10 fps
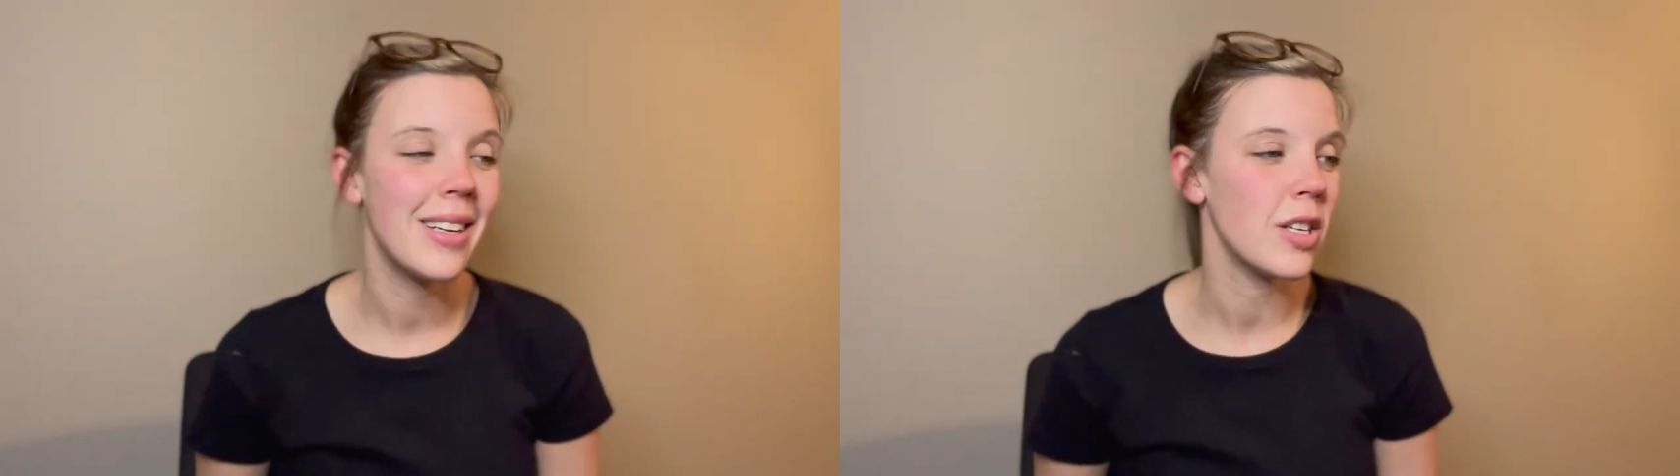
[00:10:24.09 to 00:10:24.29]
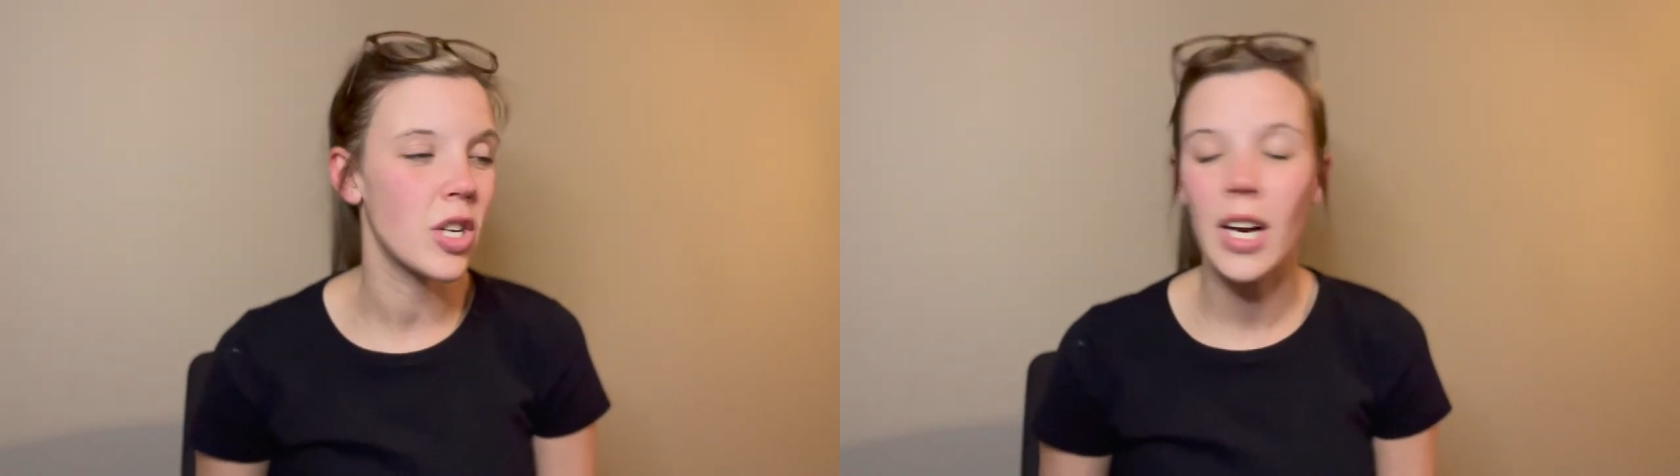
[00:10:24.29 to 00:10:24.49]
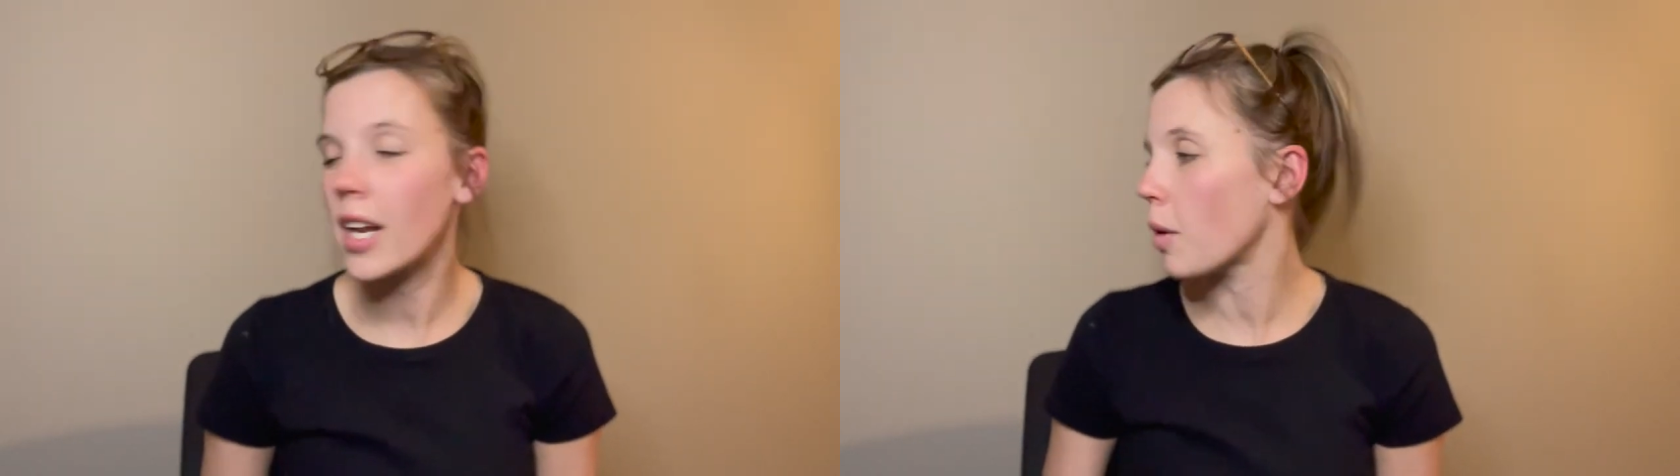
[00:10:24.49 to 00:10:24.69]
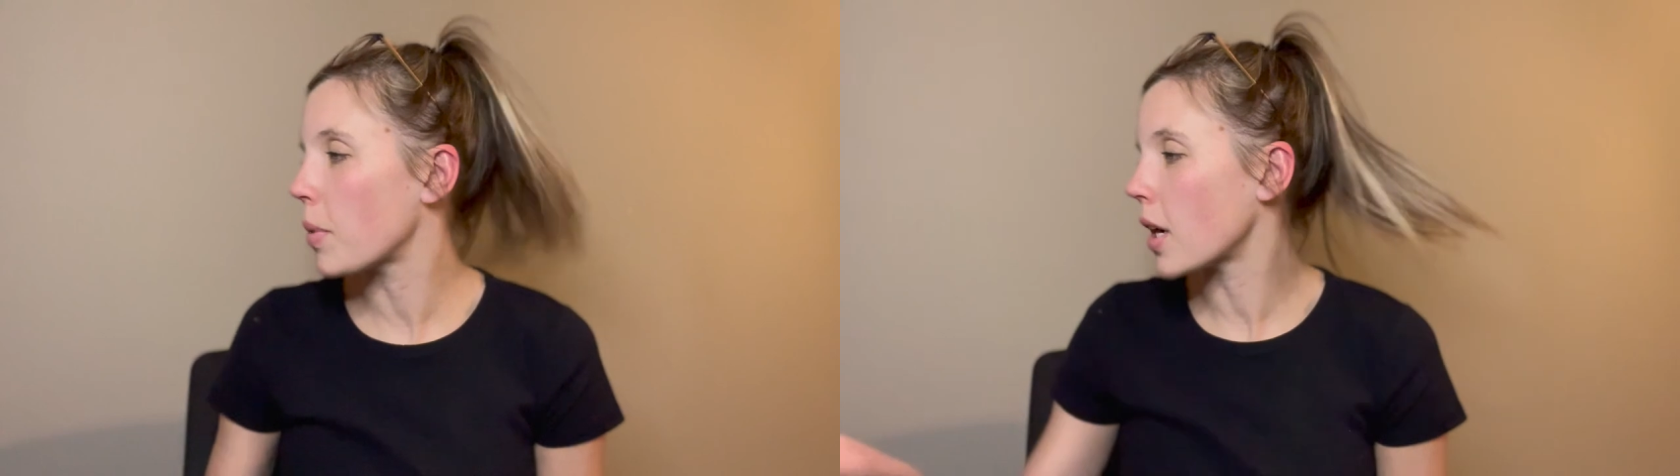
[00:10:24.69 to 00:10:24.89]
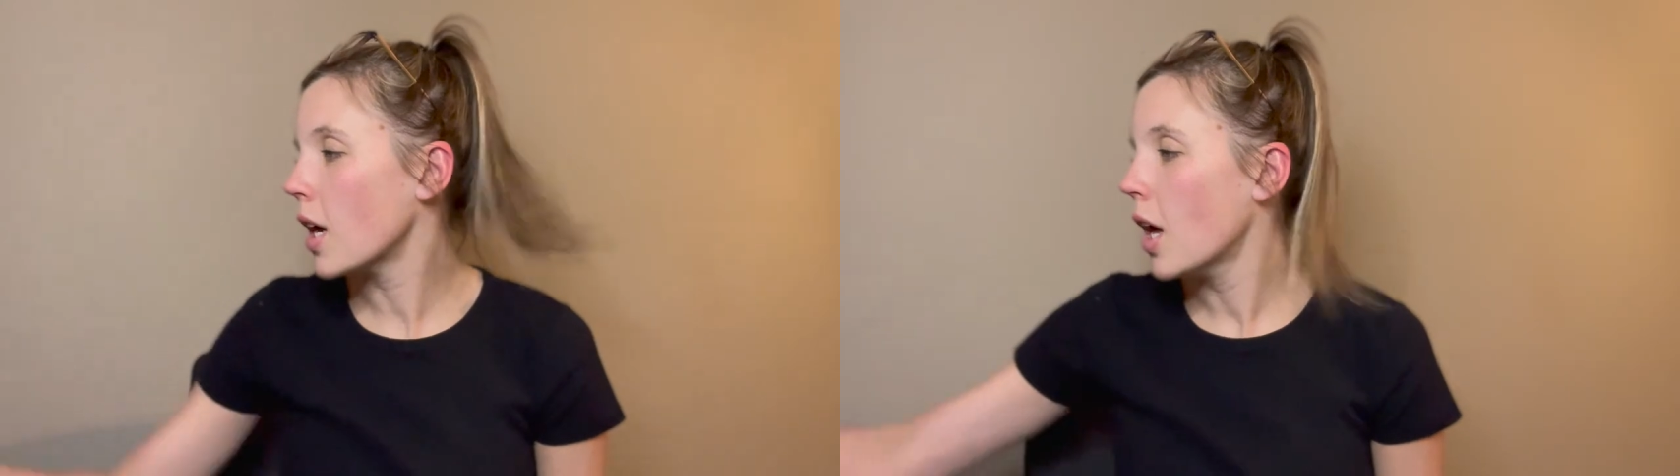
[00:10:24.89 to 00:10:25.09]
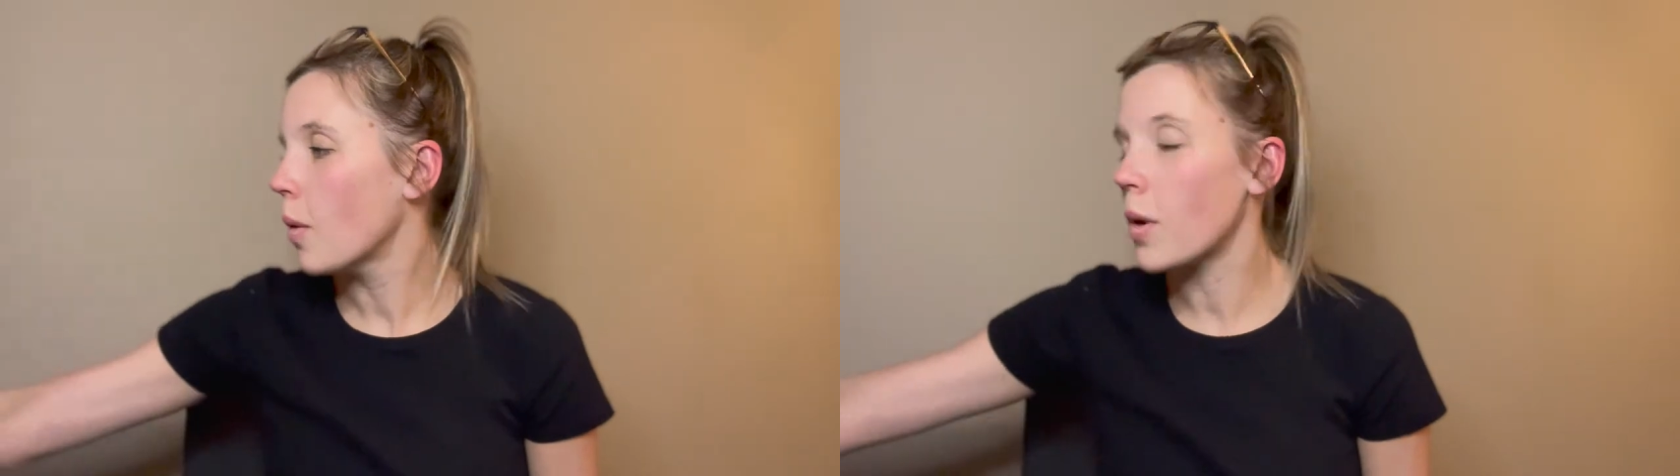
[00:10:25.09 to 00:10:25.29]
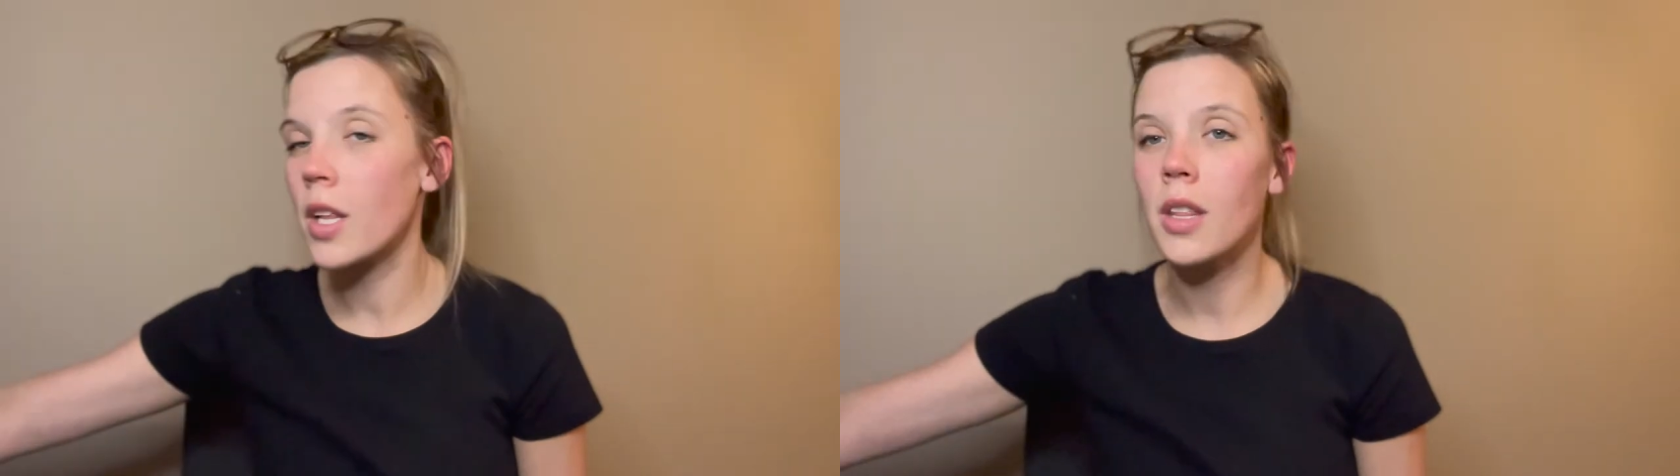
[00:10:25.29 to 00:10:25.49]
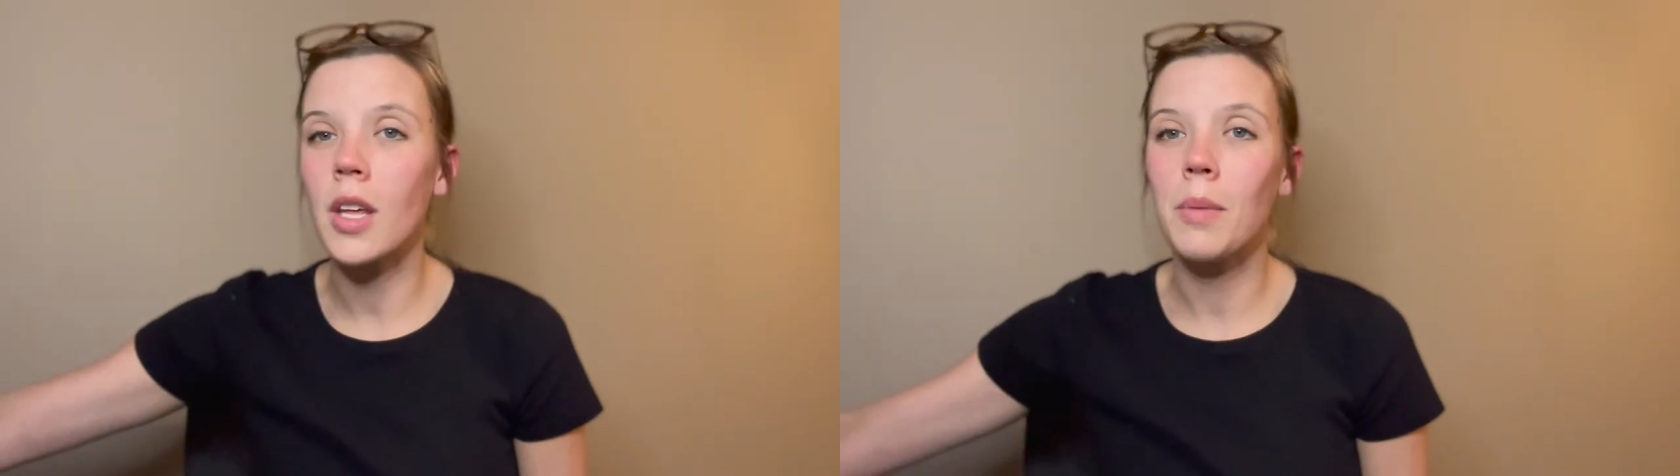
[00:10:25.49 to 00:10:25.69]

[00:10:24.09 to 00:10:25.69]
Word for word: He was a great helper. One of the